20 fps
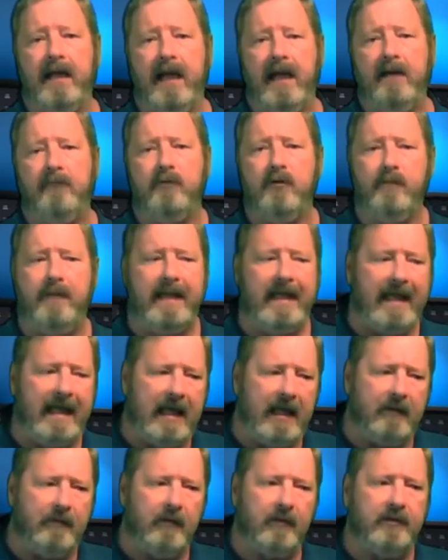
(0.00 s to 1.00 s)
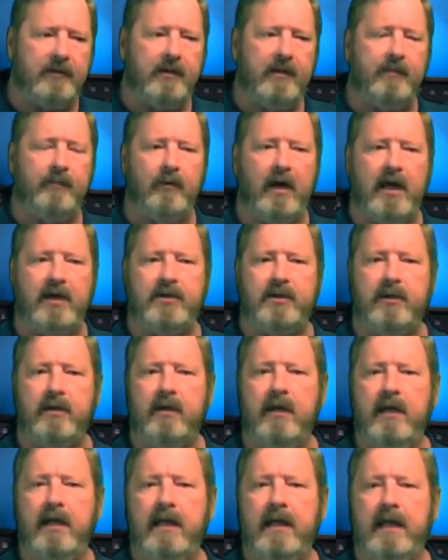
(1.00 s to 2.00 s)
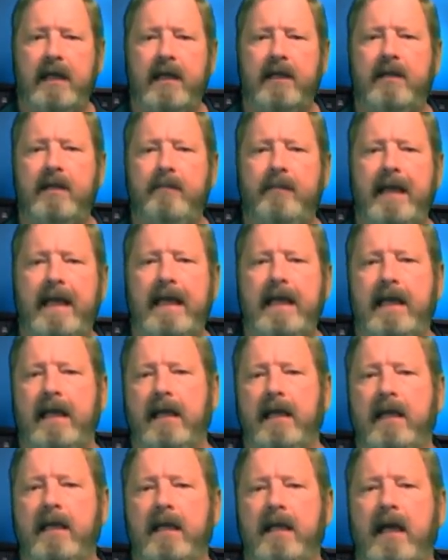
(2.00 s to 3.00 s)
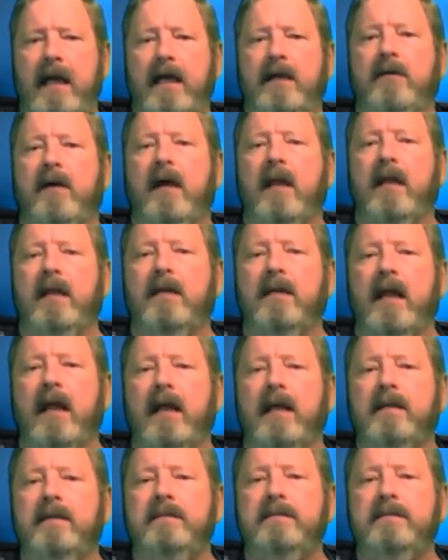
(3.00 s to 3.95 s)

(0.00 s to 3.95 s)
line will be equal to the pressure in the main hydraulic line.